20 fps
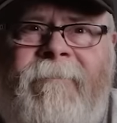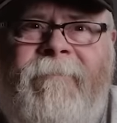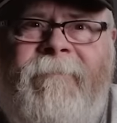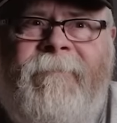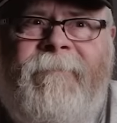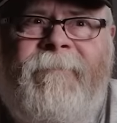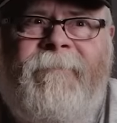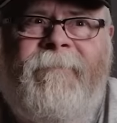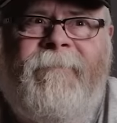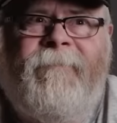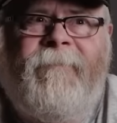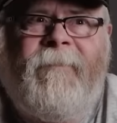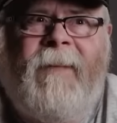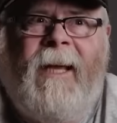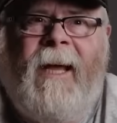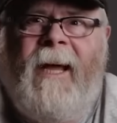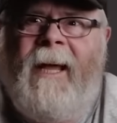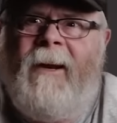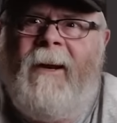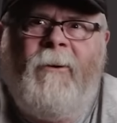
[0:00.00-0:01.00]
do you think you'll find?
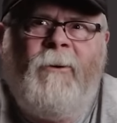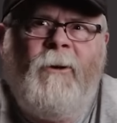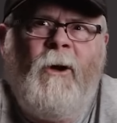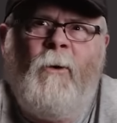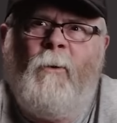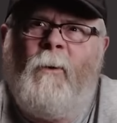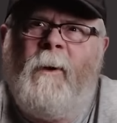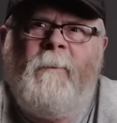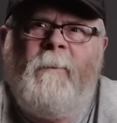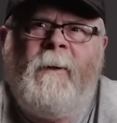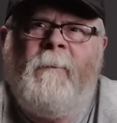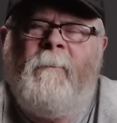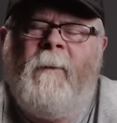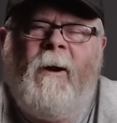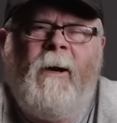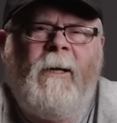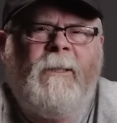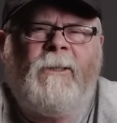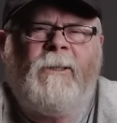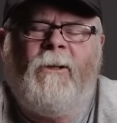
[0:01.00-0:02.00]
I don't know. We've been
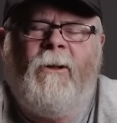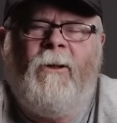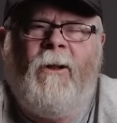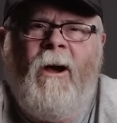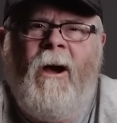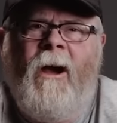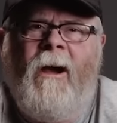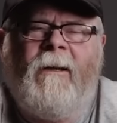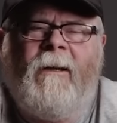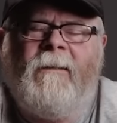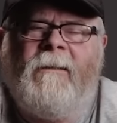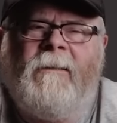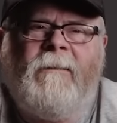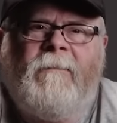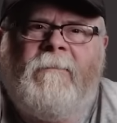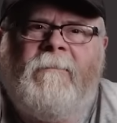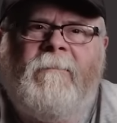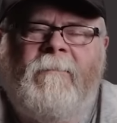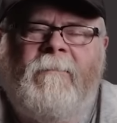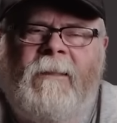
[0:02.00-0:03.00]
married so long that,
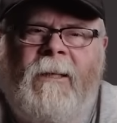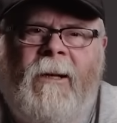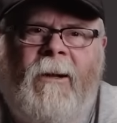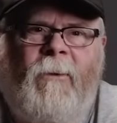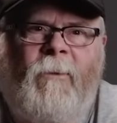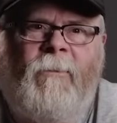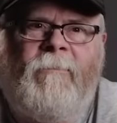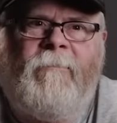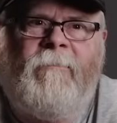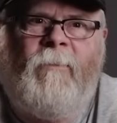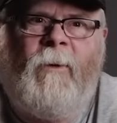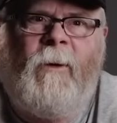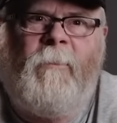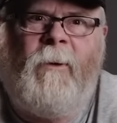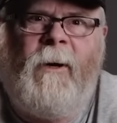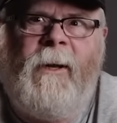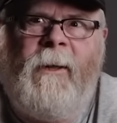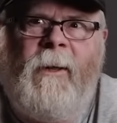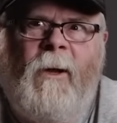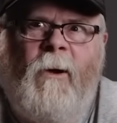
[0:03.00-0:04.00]
you know, we're
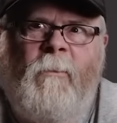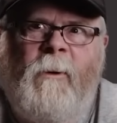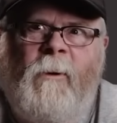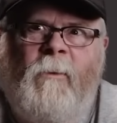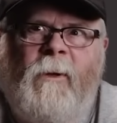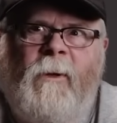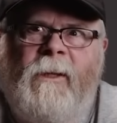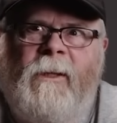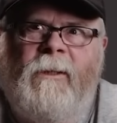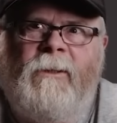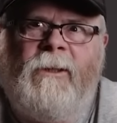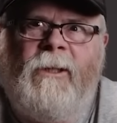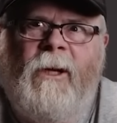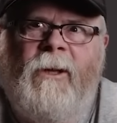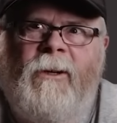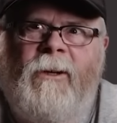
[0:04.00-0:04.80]
pretty open with each